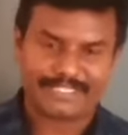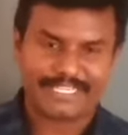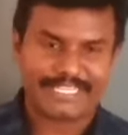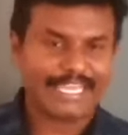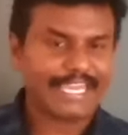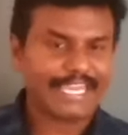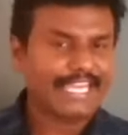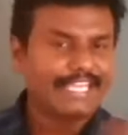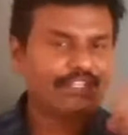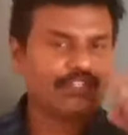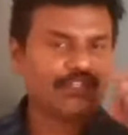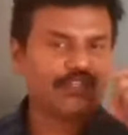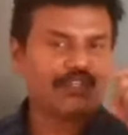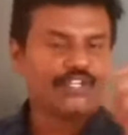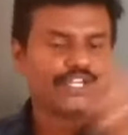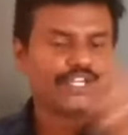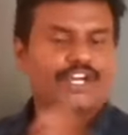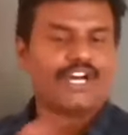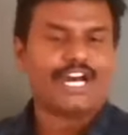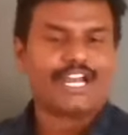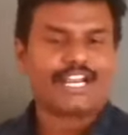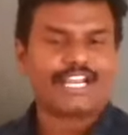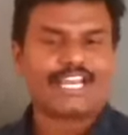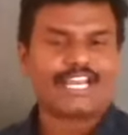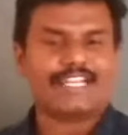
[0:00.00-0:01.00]

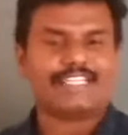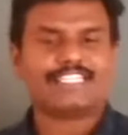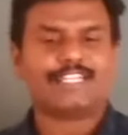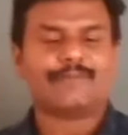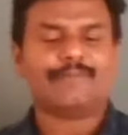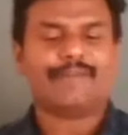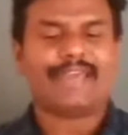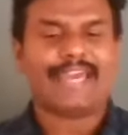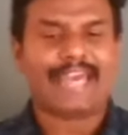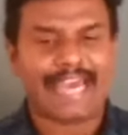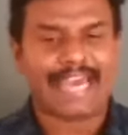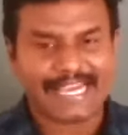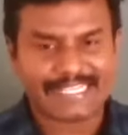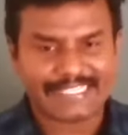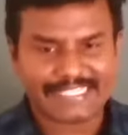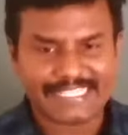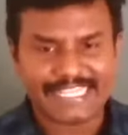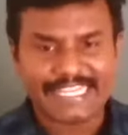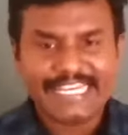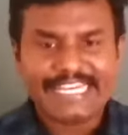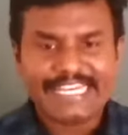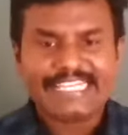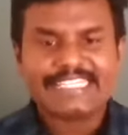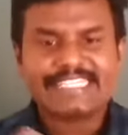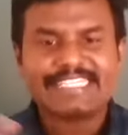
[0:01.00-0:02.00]
Each organism has
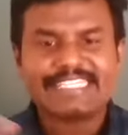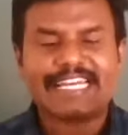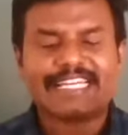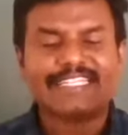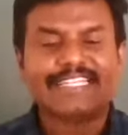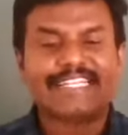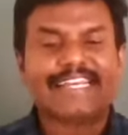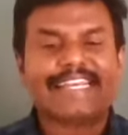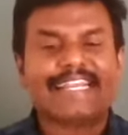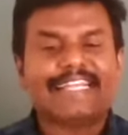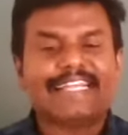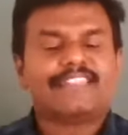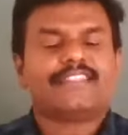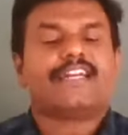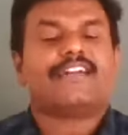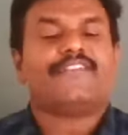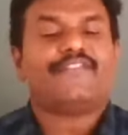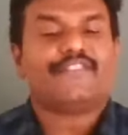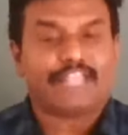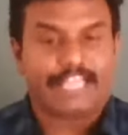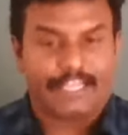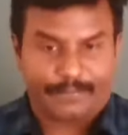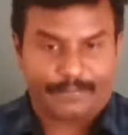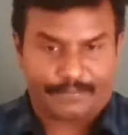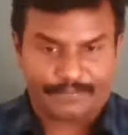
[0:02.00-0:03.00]
certain length
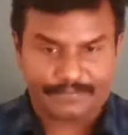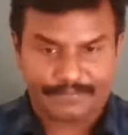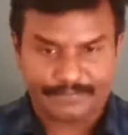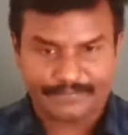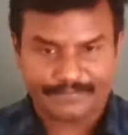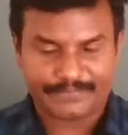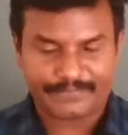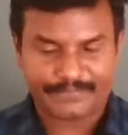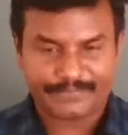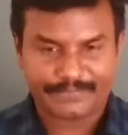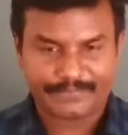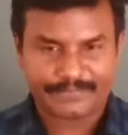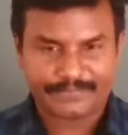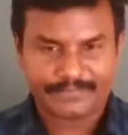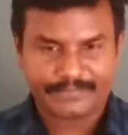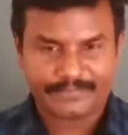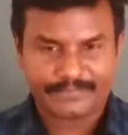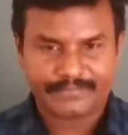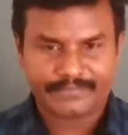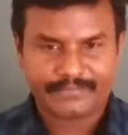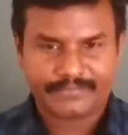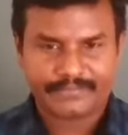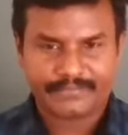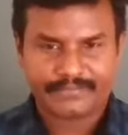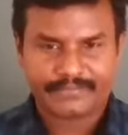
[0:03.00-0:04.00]
of time
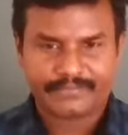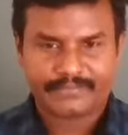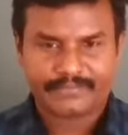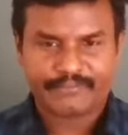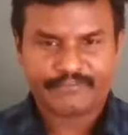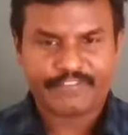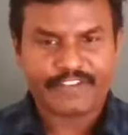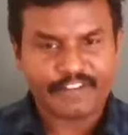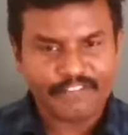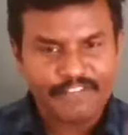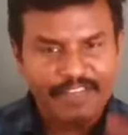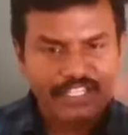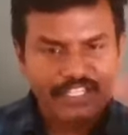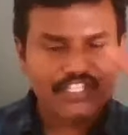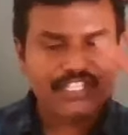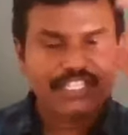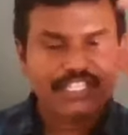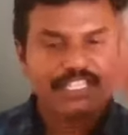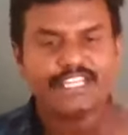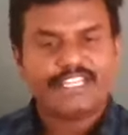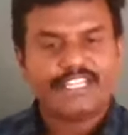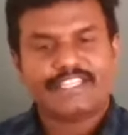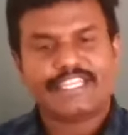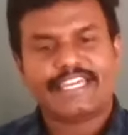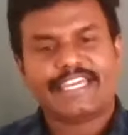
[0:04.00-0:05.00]
for which
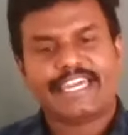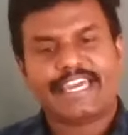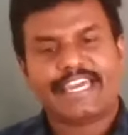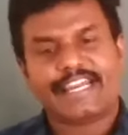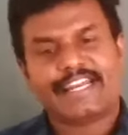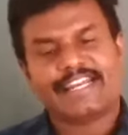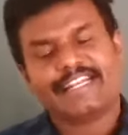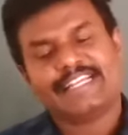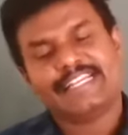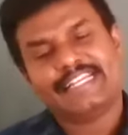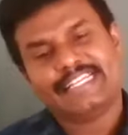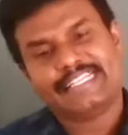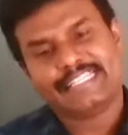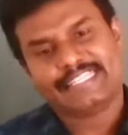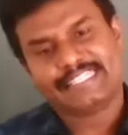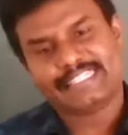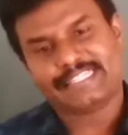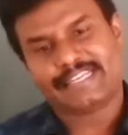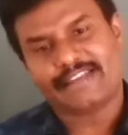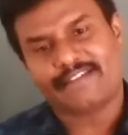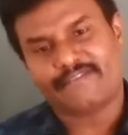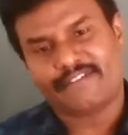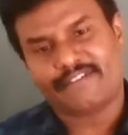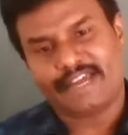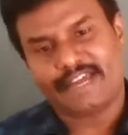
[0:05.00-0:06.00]
they can
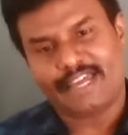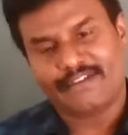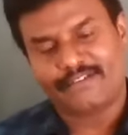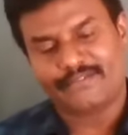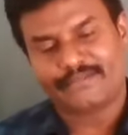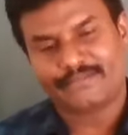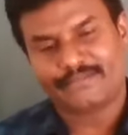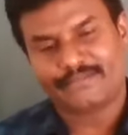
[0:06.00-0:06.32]
survive.